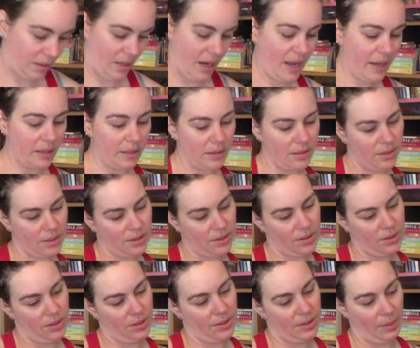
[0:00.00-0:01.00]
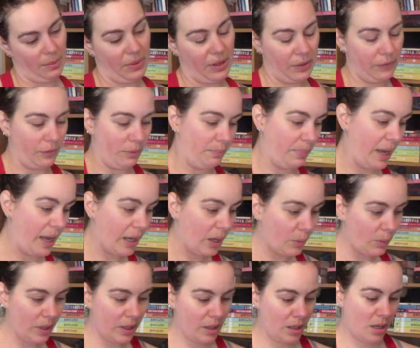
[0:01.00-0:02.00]
Next, something from
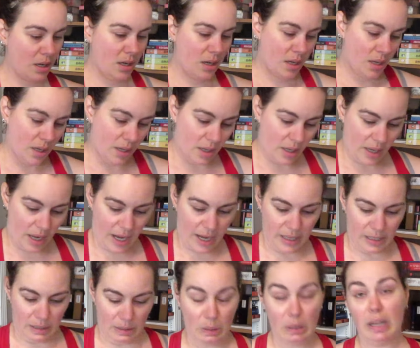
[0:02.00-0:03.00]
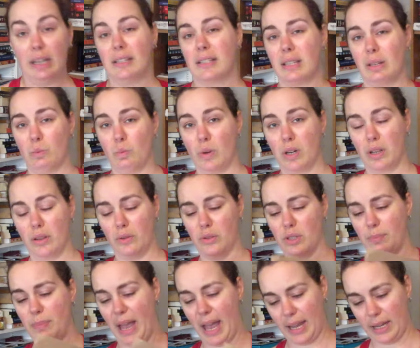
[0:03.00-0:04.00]
Penguin, and it's in one of
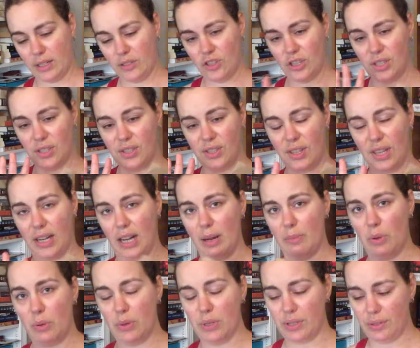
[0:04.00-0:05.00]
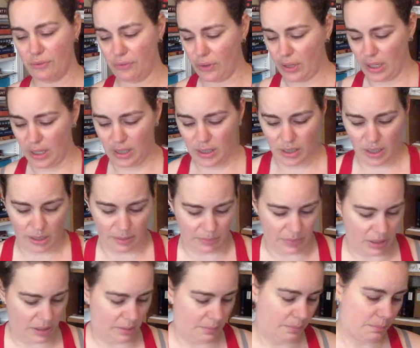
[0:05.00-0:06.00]
those packages that I'm always afraid I'm
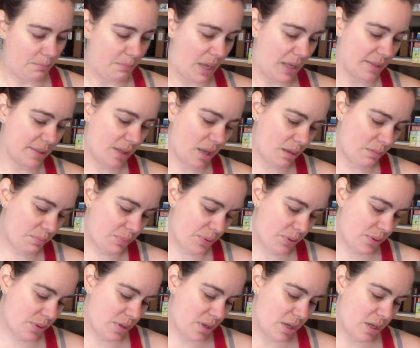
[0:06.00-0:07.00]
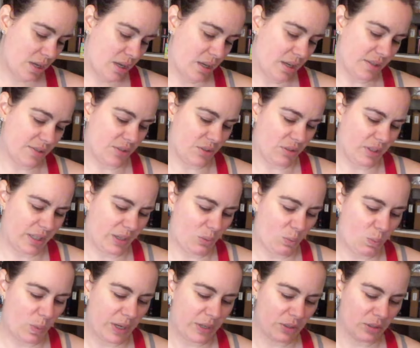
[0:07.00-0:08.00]
gonna mess up because they're like
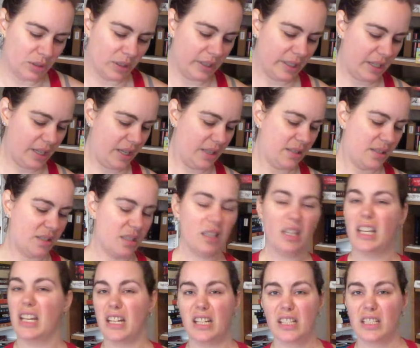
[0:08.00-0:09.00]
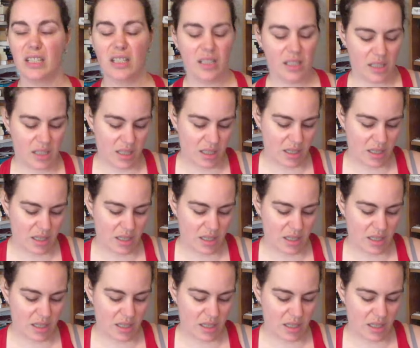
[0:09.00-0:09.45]
weirdly insulated.